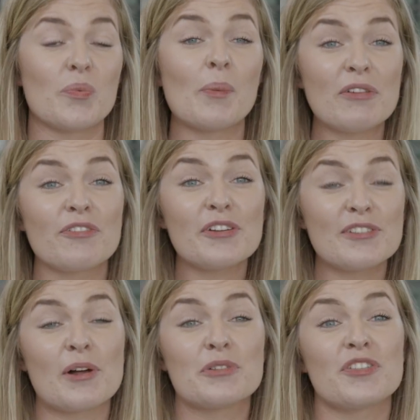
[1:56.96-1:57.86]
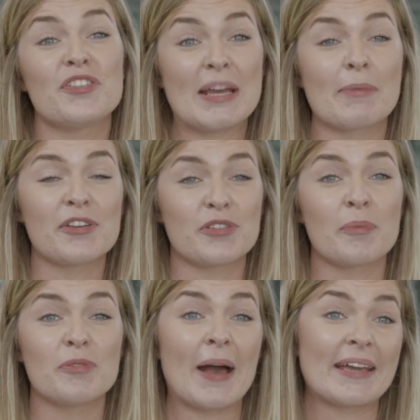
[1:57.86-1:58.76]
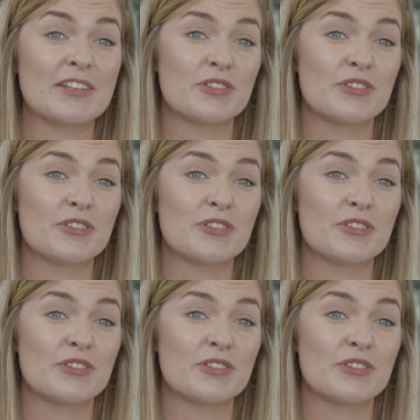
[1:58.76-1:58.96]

When we first launched Name Our Storms back in